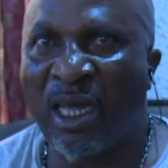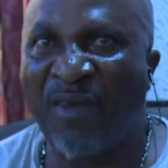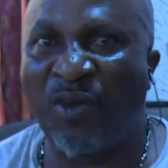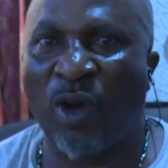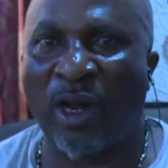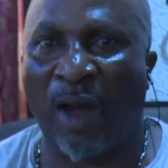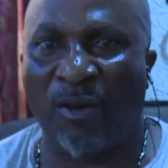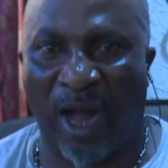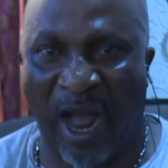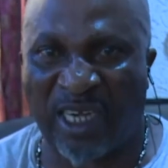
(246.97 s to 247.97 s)
If you were
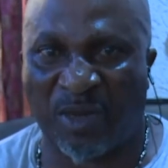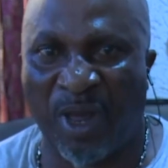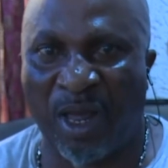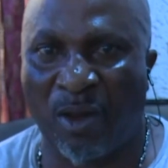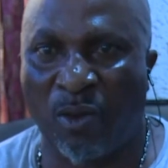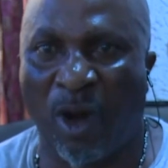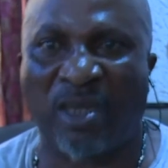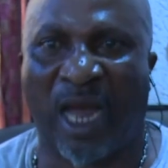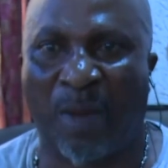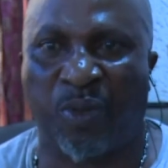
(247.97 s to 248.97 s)
to ask me
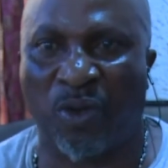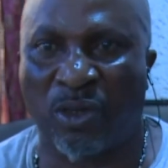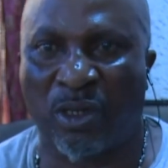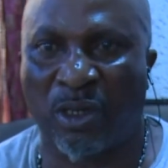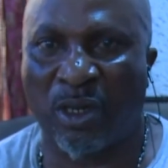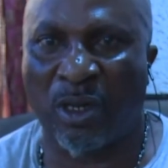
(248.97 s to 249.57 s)
what happened